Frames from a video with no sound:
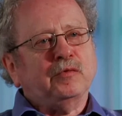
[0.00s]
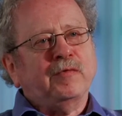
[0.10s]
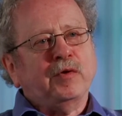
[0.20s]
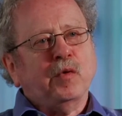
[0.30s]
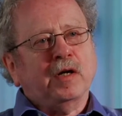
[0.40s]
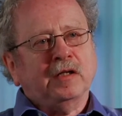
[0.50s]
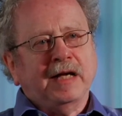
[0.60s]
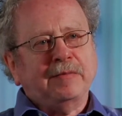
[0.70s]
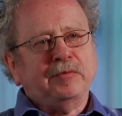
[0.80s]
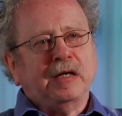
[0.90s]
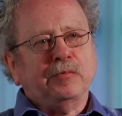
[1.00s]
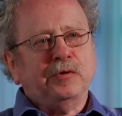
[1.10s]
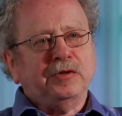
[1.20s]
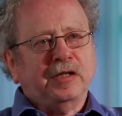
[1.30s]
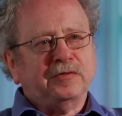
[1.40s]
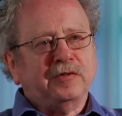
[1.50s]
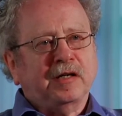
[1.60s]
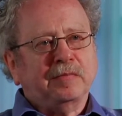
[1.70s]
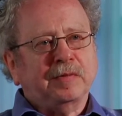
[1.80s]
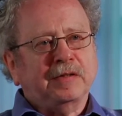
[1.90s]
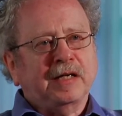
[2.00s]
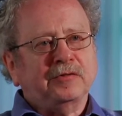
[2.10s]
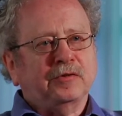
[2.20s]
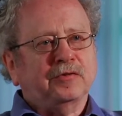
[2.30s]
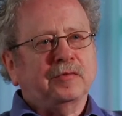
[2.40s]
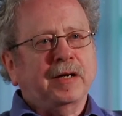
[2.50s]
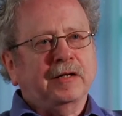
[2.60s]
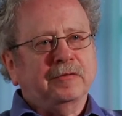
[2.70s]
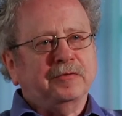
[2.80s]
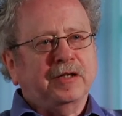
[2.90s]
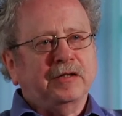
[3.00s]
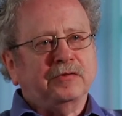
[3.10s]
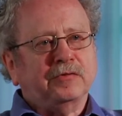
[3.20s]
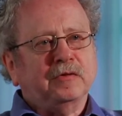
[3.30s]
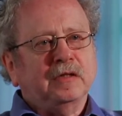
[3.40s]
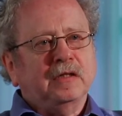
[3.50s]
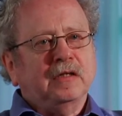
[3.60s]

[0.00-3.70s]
whether you want a laptop or a desktop, and that's just a matter of taste.